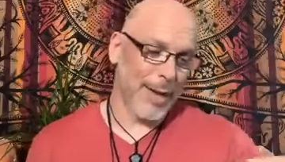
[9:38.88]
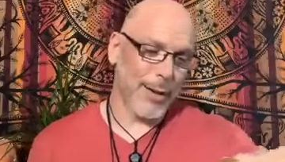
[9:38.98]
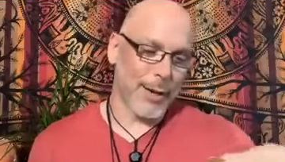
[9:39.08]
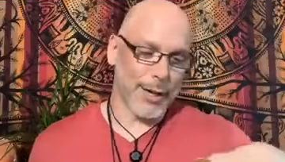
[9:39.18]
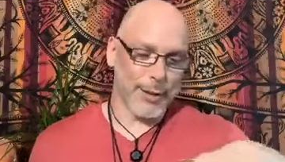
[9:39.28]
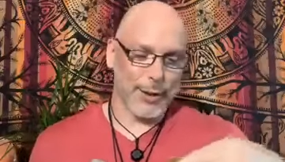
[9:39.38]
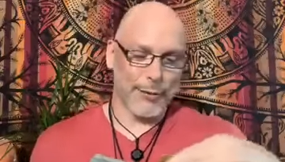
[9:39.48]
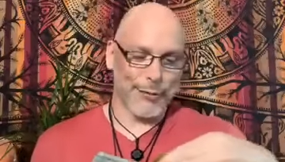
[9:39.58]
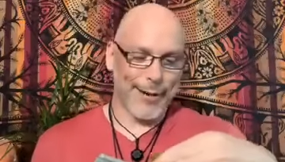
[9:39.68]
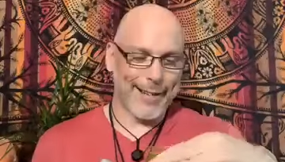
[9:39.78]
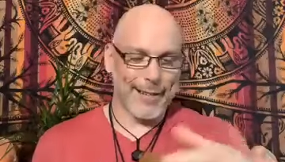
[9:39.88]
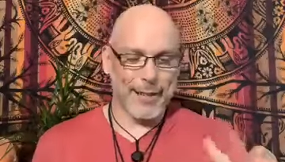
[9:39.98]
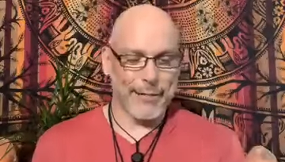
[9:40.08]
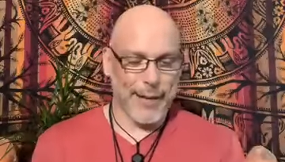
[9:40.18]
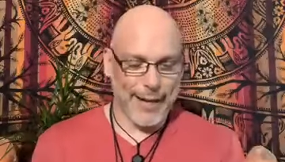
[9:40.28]
Oh, our good friend,
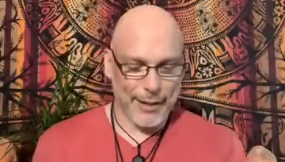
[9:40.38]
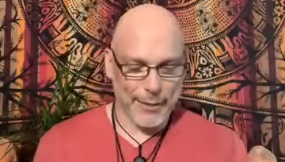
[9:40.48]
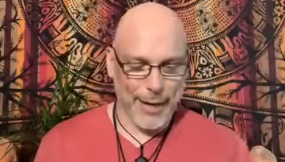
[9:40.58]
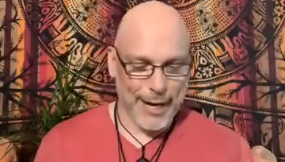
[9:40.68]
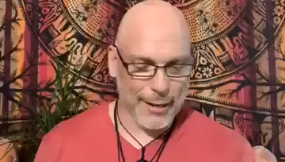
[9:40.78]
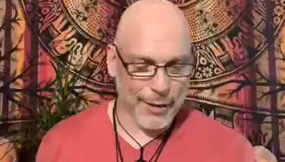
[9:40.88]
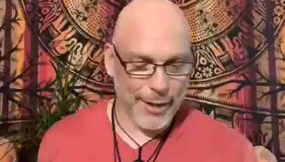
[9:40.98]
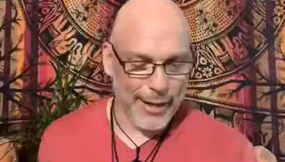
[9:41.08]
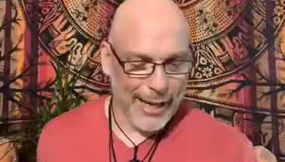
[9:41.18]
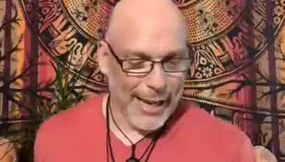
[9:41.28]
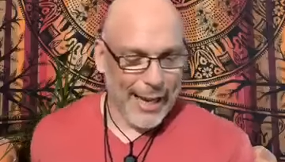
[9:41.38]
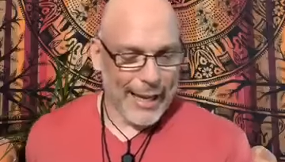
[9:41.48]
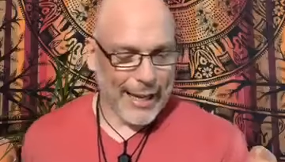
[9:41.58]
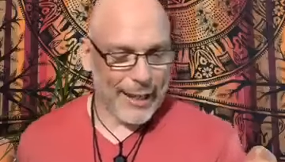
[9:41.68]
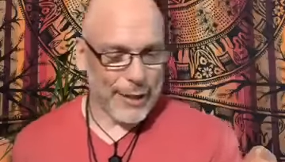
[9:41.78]
the Divine Director.
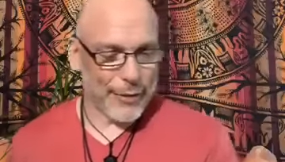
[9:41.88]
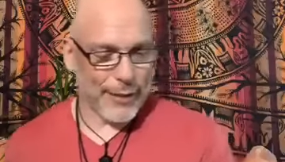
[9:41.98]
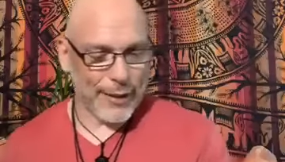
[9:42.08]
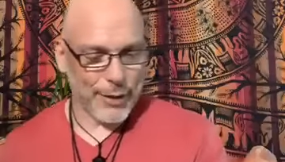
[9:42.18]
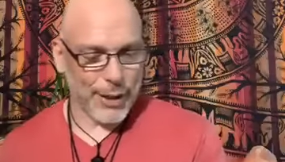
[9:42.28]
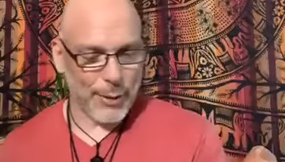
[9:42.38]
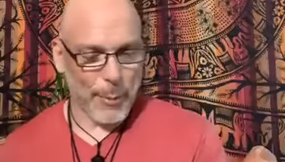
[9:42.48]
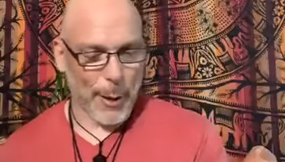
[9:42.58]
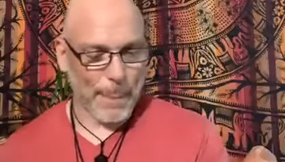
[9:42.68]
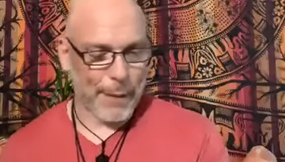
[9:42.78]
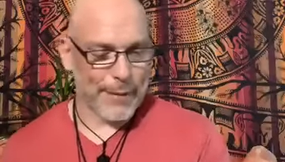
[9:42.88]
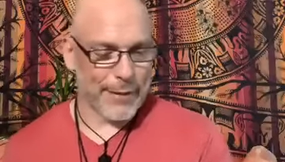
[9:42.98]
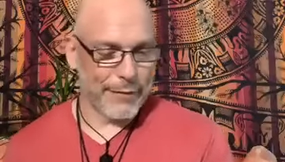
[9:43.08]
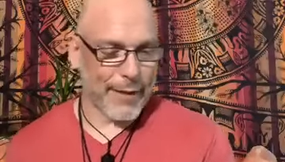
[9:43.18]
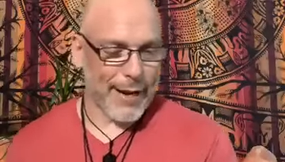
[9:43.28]
Intervention and purpose.
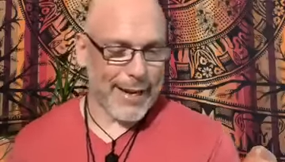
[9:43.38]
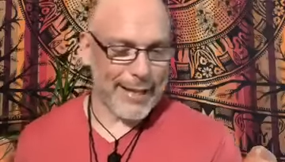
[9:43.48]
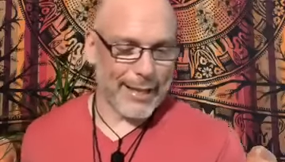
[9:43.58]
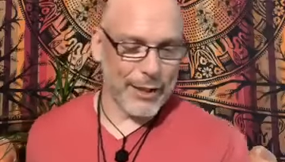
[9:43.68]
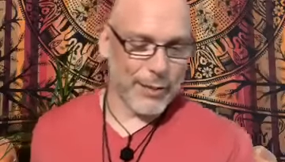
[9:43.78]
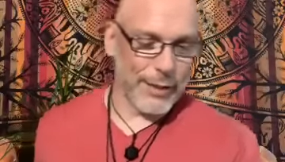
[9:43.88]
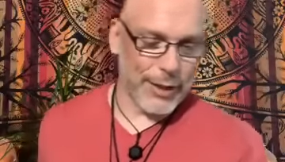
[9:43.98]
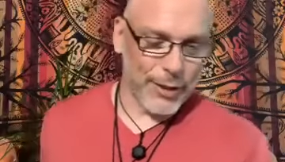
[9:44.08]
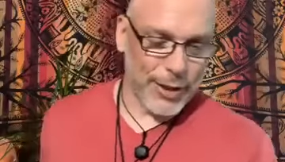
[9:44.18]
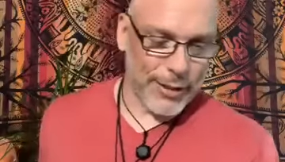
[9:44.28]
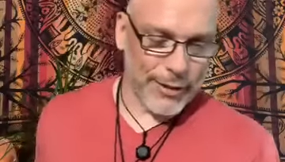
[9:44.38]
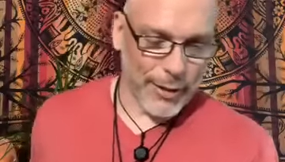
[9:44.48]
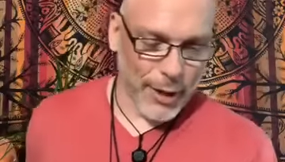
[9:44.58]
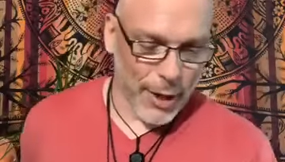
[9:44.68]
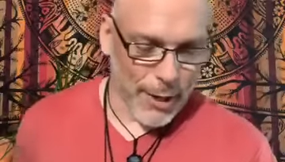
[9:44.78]
Divine intervention
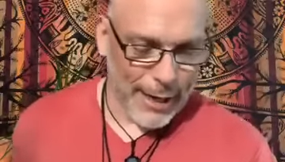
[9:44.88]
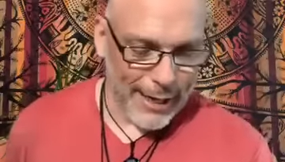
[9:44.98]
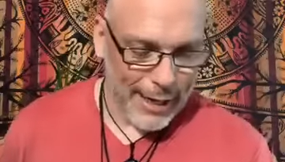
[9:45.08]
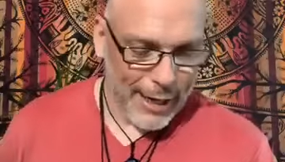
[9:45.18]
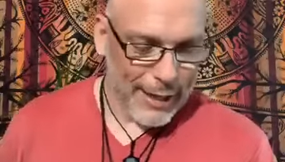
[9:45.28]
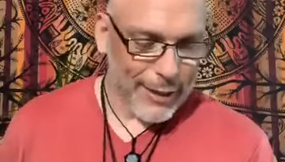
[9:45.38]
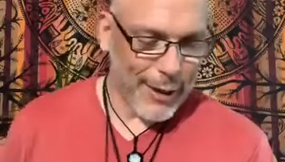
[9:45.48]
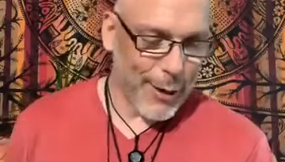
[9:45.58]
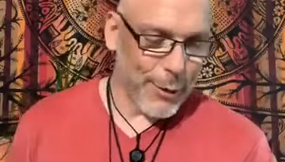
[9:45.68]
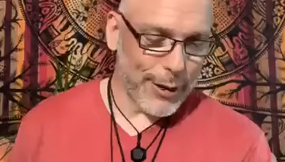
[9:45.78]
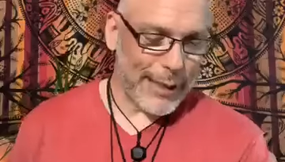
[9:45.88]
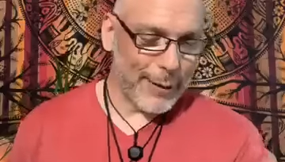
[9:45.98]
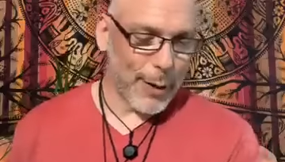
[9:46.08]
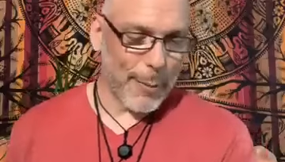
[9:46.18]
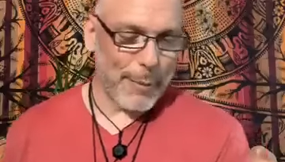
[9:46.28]
is occurring. Know that
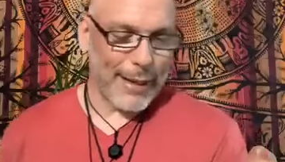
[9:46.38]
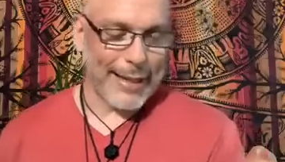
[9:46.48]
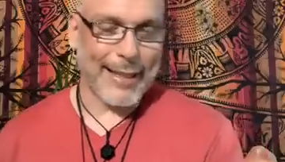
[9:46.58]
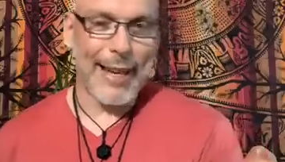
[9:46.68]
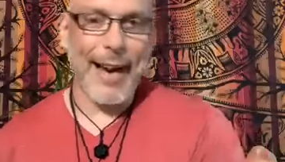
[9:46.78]
you are being